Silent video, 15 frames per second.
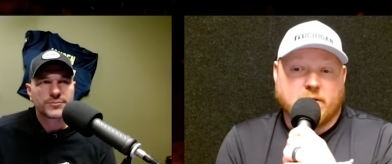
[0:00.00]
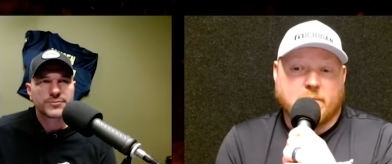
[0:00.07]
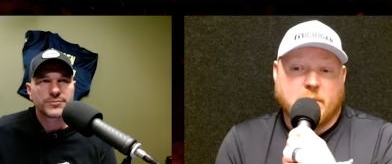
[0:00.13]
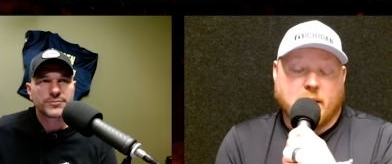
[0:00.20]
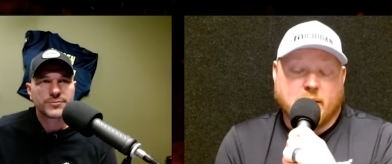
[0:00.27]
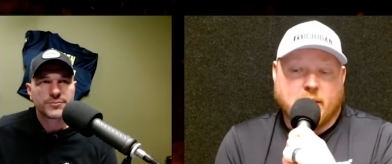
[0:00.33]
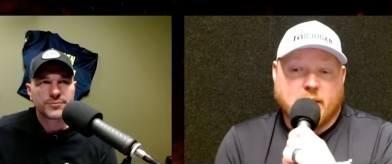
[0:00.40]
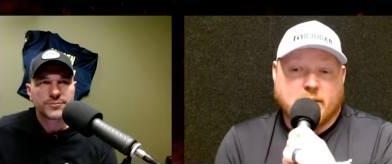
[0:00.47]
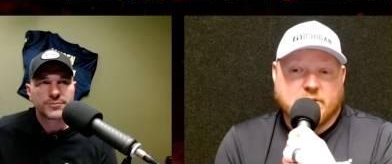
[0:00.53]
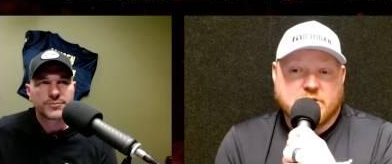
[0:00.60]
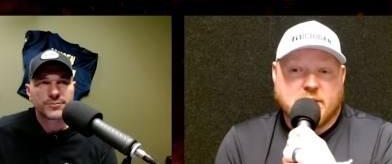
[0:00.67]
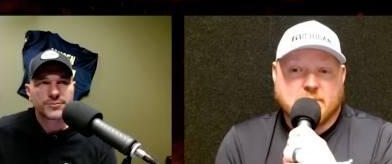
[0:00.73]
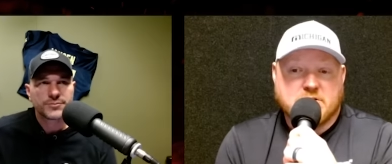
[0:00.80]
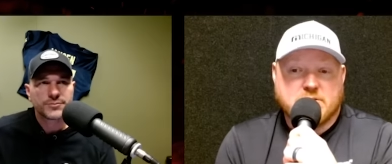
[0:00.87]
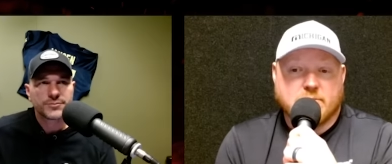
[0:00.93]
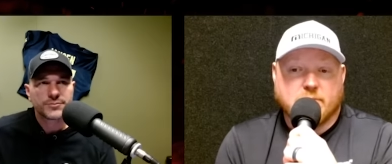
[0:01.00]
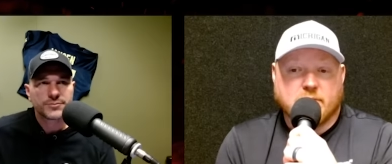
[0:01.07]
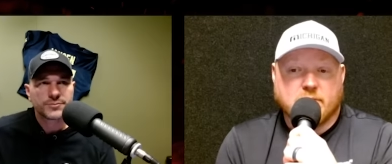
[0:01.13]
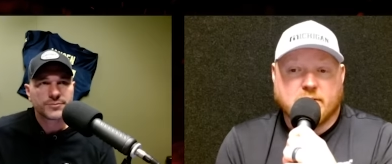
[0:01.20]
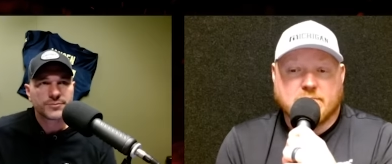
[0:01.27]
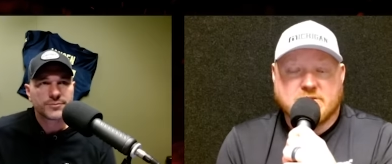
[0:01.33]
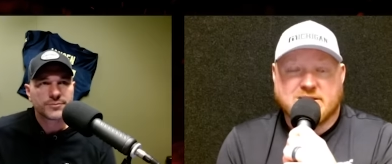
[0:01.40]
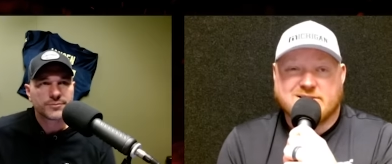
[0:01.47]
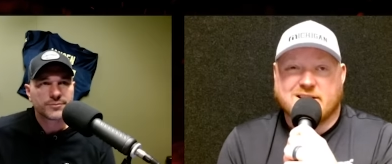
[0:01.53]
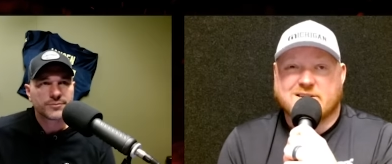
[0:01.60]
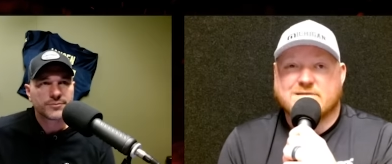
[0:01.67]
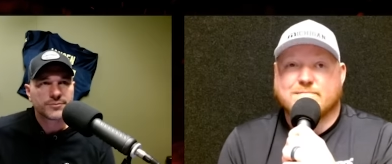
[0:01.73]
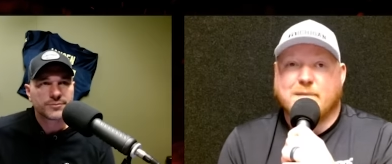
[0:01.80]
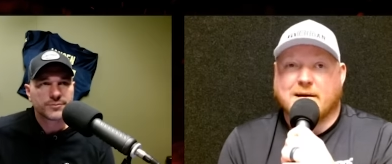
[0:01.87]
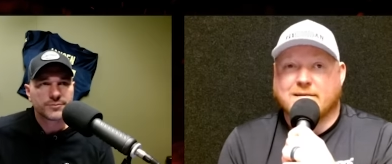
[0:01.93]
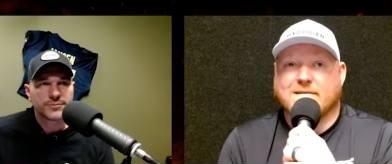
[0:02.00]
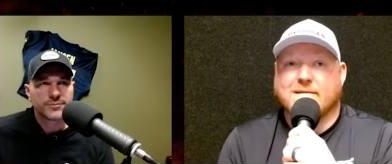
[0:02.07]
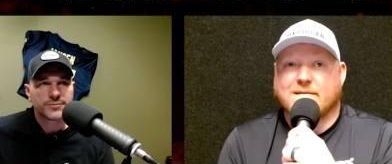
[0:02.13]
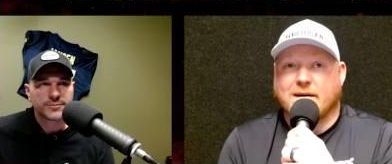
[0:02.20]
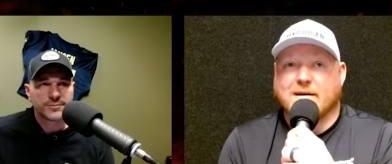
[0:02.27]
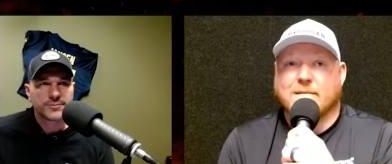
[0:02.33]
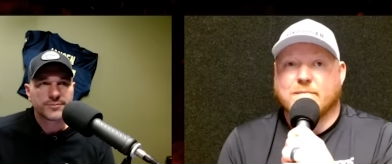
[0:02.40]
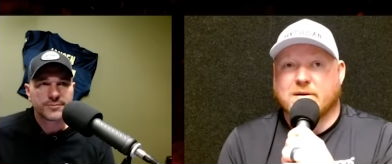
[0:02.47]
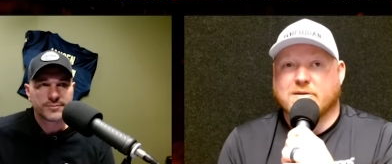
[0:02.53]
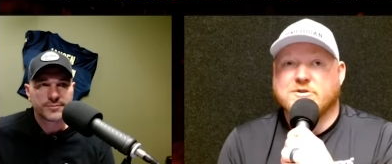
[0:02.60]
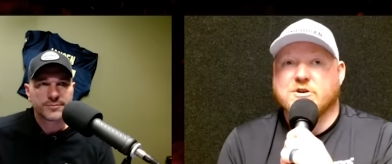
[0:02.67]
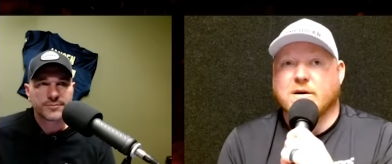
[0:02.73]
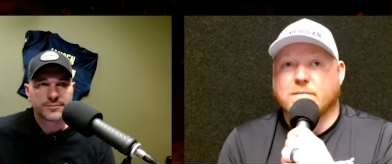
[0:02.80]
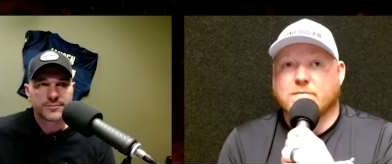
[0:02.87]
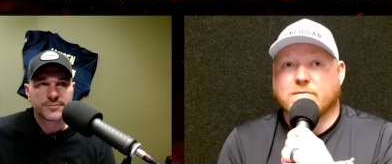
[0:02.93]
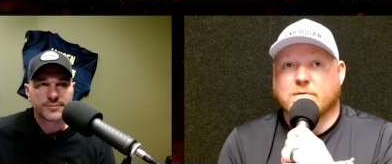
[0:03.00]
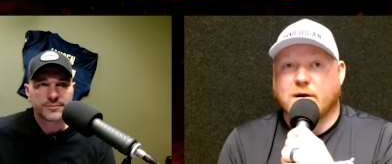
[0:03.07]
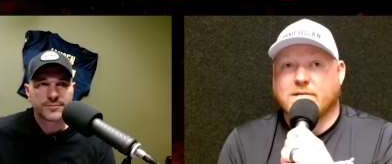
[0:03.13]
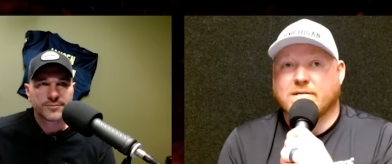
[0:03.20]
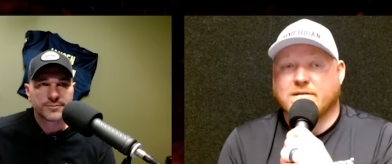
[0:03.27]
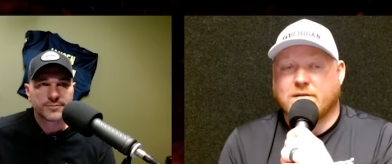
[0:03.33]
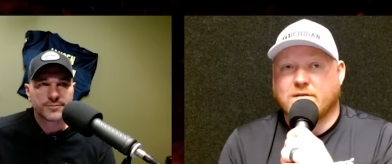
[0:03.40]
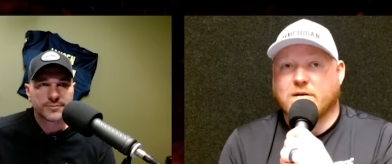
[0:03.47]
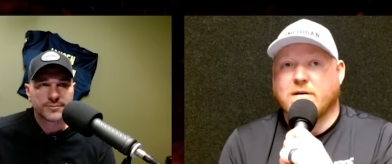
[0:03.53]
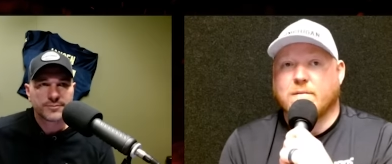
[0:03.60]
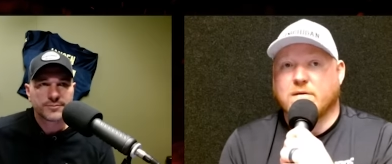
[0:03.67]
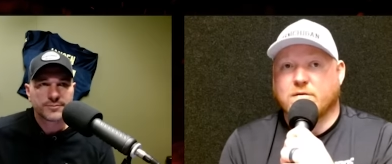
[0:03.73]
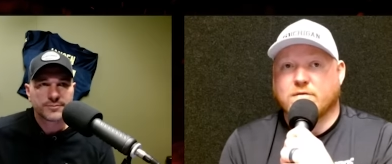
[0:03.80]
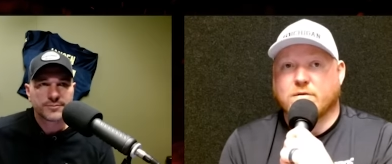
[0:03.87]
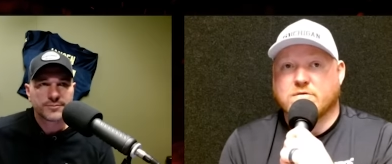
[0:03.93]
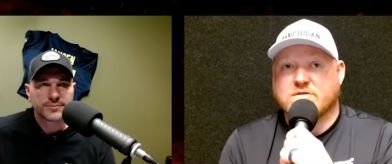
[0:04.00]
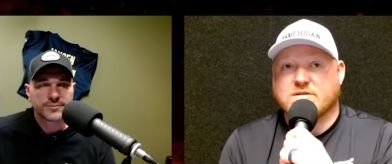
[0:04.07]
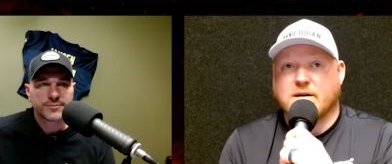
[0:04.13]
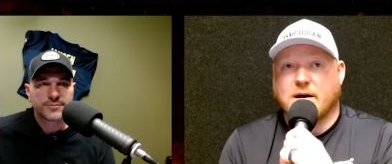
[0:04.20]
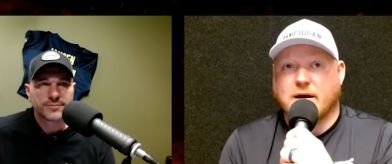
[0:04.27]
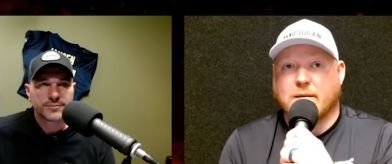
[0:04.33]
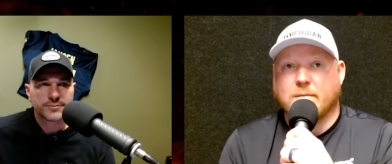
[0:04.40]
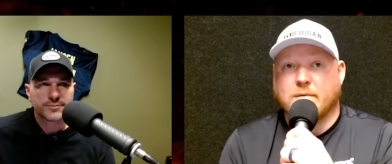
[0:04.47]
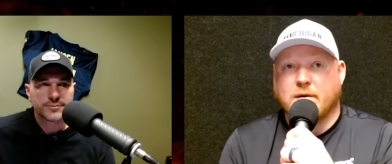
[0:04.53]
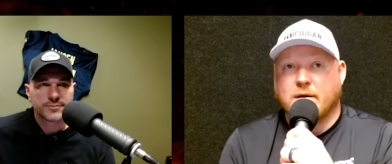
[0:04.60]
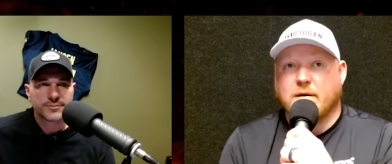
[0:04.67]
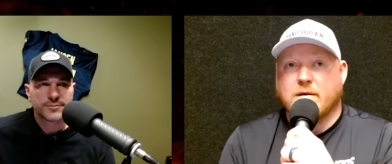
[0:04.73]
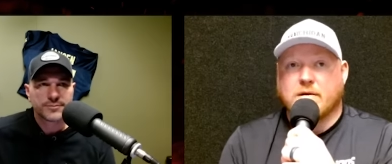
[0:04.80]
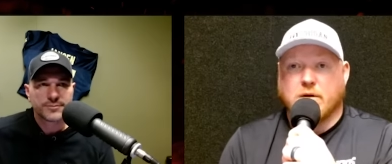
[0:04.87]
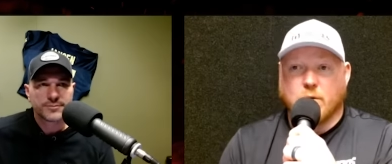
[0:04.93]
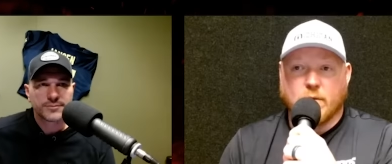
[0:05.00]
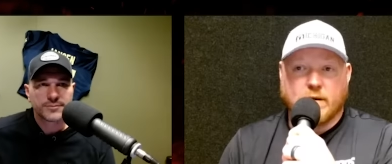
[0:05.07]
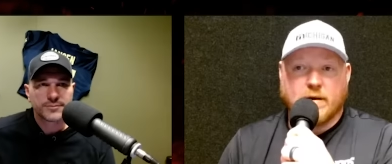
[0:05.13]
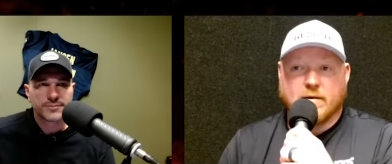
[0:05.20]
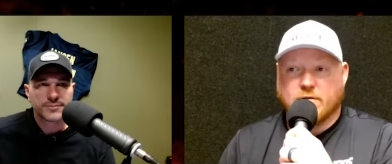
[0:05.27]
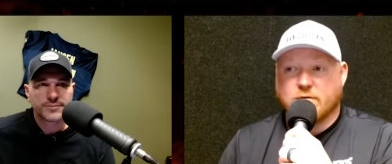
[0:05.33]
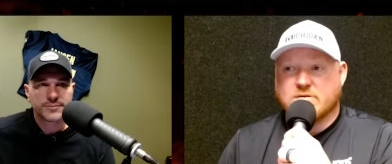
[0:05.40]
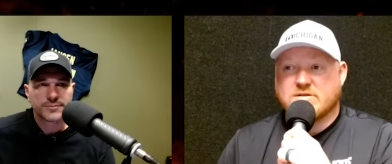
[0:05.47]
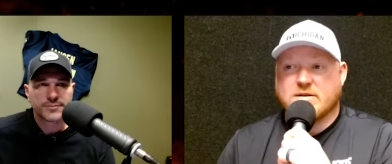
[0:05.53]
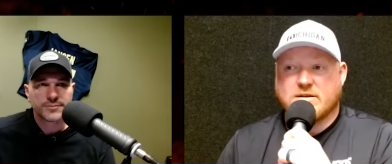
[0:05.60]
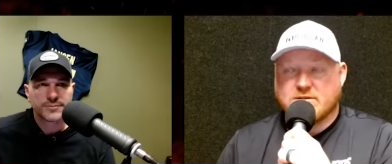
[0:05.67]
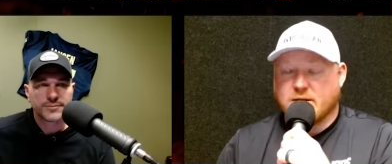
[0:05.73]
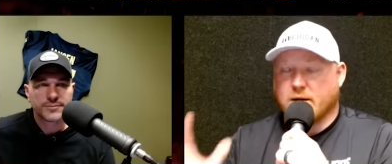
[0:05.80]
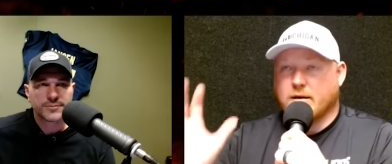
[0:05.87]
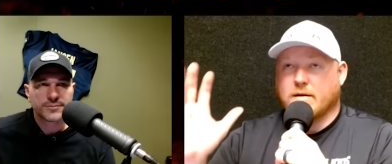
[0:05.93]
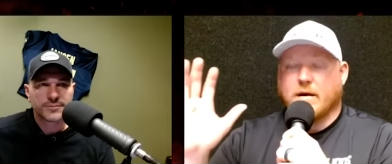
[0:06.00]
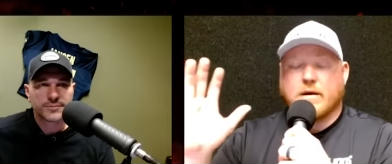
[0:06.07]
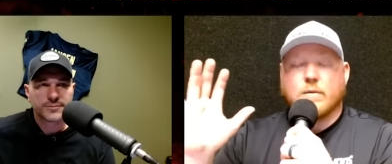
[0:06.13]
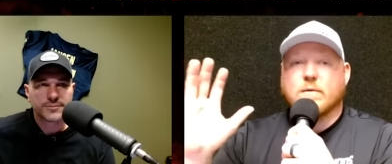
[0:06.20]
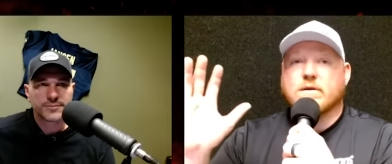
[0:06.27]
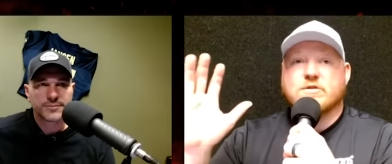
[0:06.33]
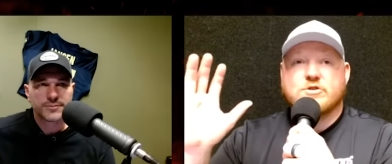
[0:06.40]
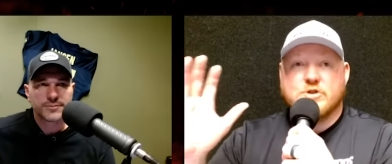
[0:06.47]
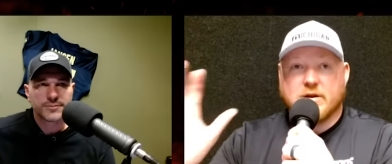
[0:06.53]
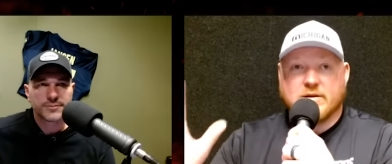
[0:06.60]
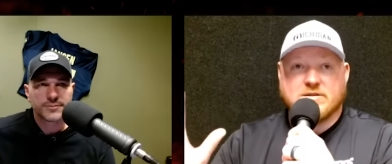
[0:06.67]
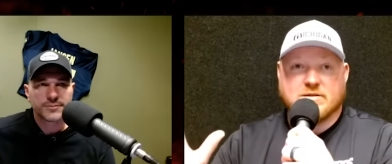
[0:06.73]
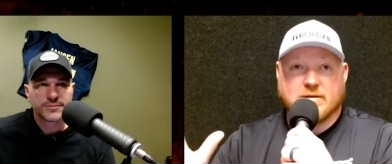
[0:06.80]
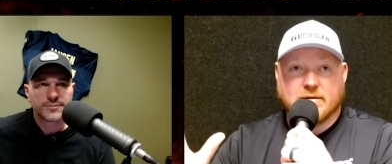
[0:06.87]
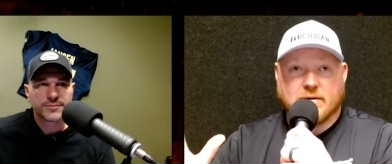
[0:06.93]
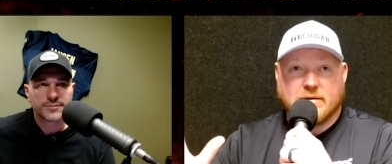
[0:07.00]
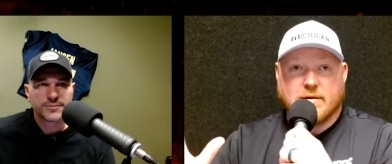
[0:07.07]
Speaker 1: about, hey, Jameson Williams is expected to take a big jump, right? This is going to be his first time going into a season. I don't want to jinx it,